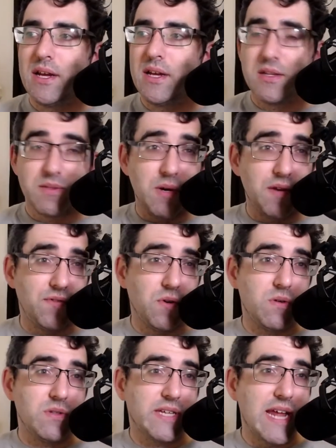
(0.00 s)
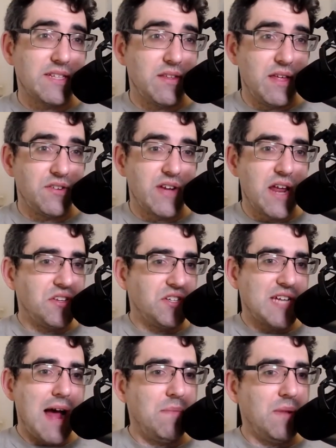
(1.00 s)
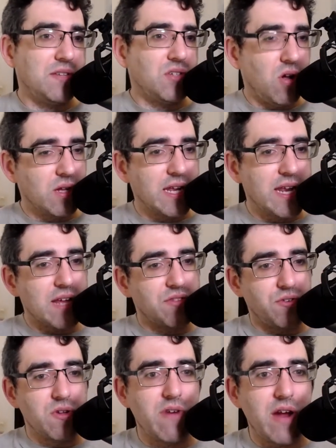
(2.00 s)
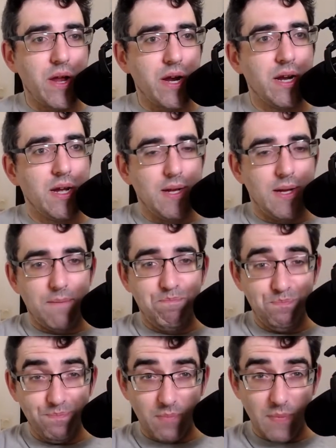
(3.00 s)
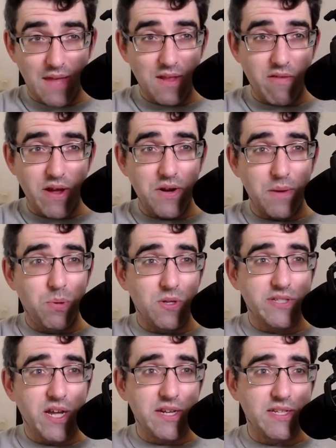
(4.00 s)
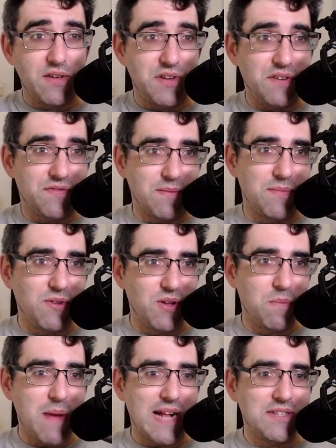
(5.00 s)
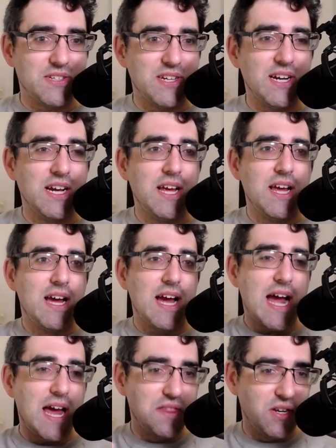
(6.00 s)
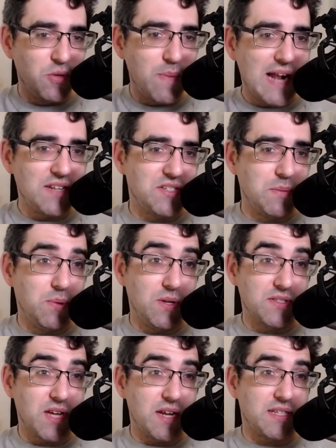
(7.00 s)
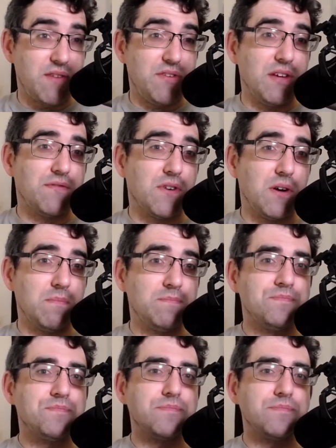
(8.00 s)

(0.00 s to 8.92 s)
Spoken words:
smartphones connect to the internet and your tablets all connect through the router. And the router pulls connectivity from the load balancer, and the load balancer pulls connectivity from